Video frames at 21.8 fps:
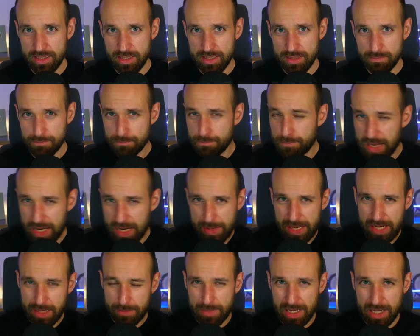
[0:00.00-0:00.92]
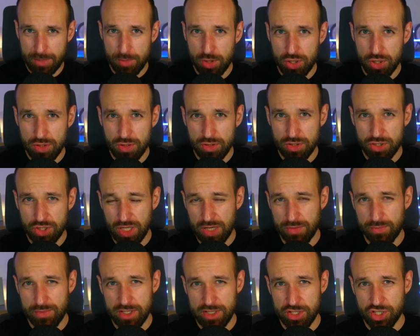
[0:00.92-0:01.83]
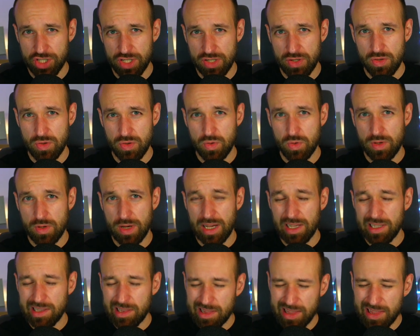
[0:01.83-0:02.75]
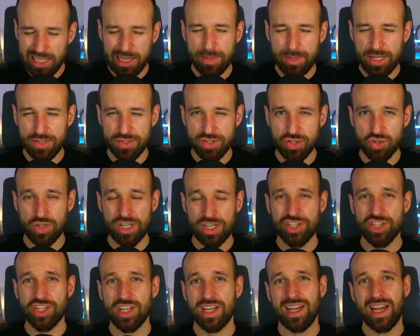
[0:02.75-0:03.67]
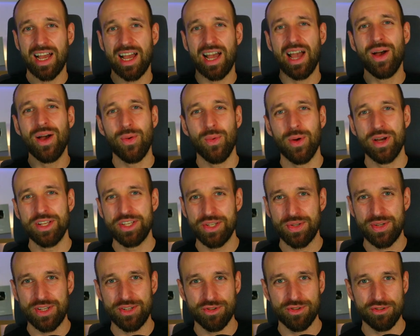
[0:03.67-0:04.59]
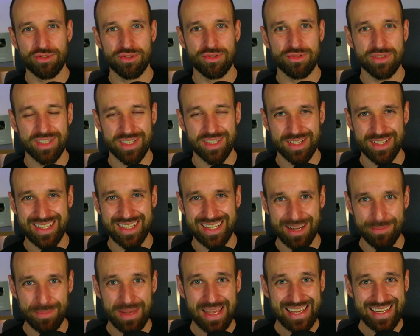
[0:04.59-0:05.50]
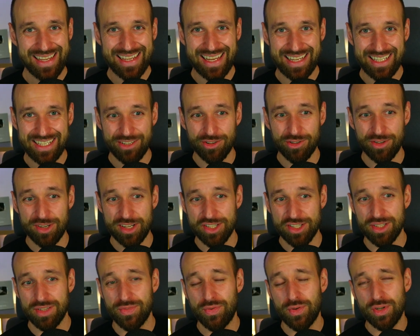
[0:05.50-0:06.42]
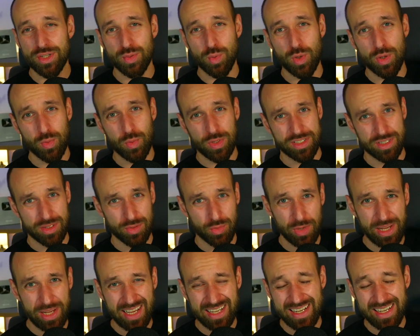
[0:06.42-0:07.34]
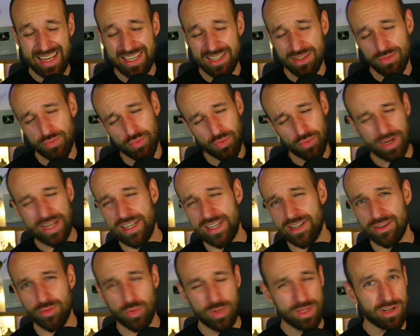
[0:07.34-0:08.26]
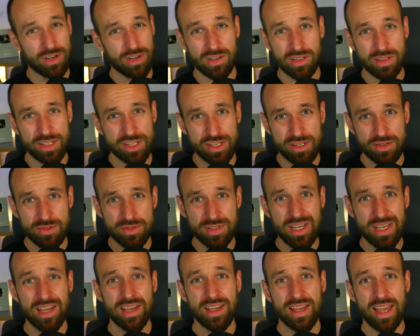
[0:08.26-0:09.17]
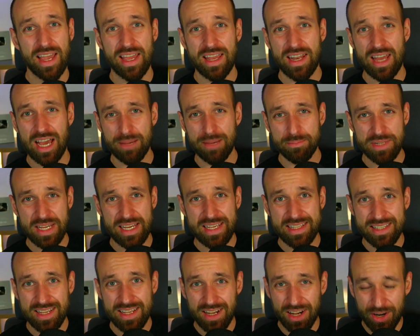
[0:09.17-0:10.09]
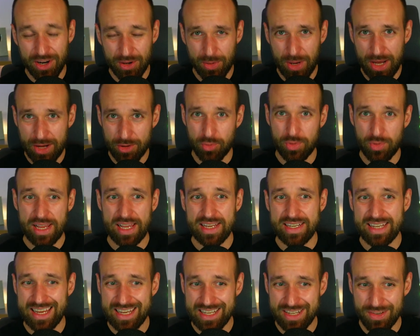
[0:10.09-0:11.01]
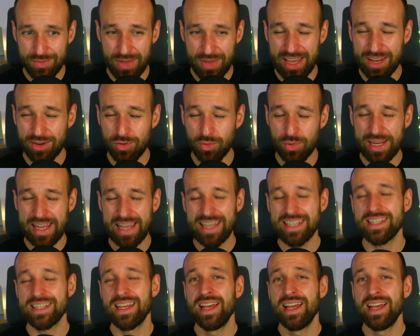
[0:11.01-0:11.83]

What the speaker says: Bada bing, bada boom. To give this show a little bit of structure, I want to introduce some categories. So the first one was the React Native Radar with all the news and updates around React Native and React.